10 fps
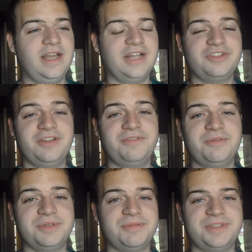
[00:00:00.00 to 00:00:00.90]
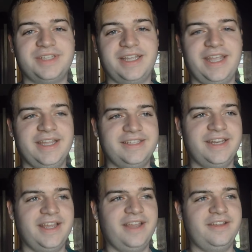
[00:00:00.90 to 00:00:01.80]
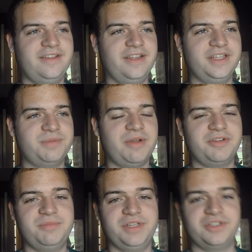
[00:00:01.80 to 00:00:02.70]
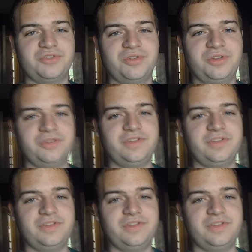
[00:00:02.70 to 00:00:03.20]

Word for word: I'll try to film as much as I can today. It's probably going to be a short little